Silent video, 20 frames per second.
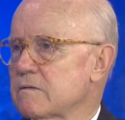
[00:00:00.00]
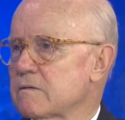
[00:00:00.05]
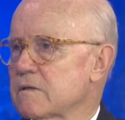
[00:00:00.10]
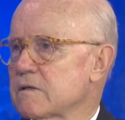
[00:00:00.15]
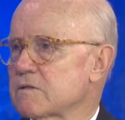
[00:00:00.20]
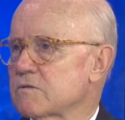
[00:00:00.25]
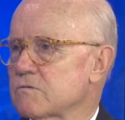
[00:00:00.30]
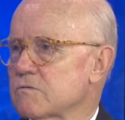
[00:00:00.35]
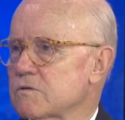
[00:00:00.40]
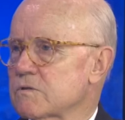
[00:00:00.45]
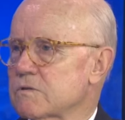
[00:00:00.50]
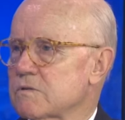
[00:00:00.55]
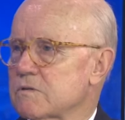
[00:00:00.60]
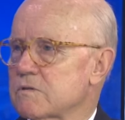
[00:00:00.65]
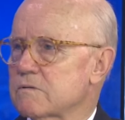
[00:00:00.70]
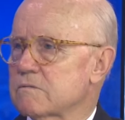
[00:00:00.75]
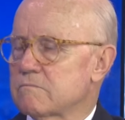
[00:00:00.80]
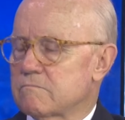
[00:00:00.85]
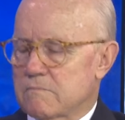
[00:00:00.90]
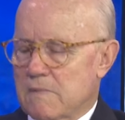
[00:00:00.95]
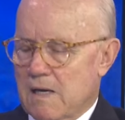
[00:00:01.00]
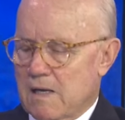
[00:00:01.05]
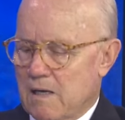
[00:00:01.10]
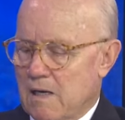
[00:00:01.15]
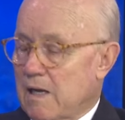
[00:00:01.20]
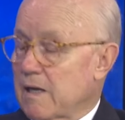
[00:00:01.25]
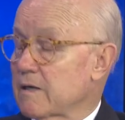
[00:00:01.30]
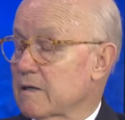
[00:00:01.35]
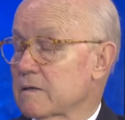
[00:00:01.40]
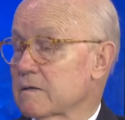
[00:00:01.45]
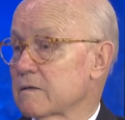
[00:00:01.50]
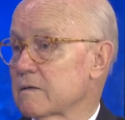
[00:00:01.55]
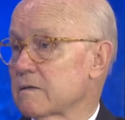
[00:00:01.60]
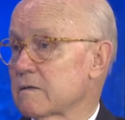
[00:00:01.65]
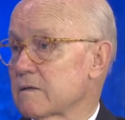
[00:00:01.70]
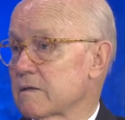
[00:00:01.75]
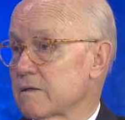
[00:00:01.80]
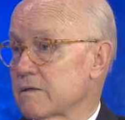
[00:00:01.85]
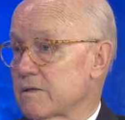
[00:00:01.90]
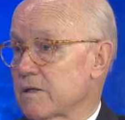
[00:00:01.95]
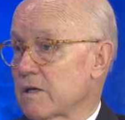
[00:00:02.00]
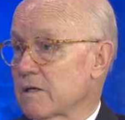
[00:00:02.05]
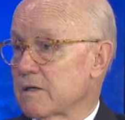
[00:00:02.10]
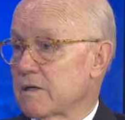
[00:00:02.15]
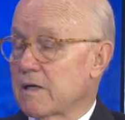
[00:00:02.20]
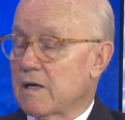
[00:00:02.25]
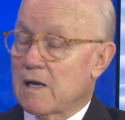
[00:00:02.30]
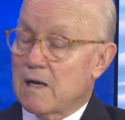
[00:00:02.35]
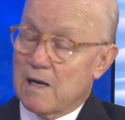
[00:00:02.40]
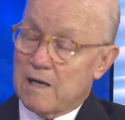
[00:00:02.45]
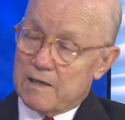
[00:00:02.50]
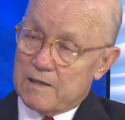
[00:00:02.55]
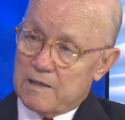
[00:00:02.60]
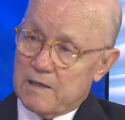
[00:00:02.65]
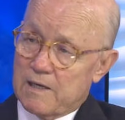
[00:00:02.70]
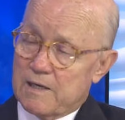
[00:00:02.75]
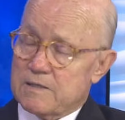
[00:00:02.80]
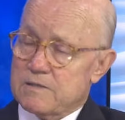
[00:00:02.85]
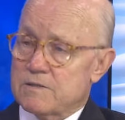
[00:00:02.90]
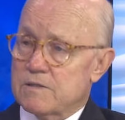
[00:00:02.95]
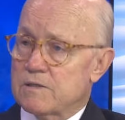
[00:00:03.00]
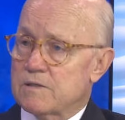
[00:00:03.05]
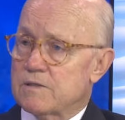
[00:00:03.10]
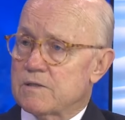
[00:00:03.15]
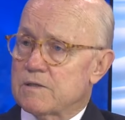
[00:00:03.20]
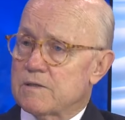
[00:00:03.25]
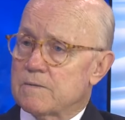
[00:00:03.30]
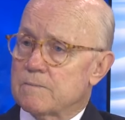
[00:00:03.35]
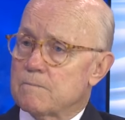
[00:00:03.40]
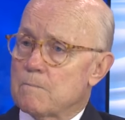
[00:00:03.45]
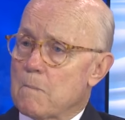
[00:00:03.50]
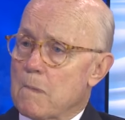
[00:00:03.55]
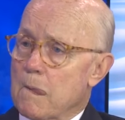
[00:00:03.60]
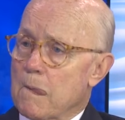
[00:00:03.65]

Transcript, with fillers: This was I like Kentucky. I like Lexington,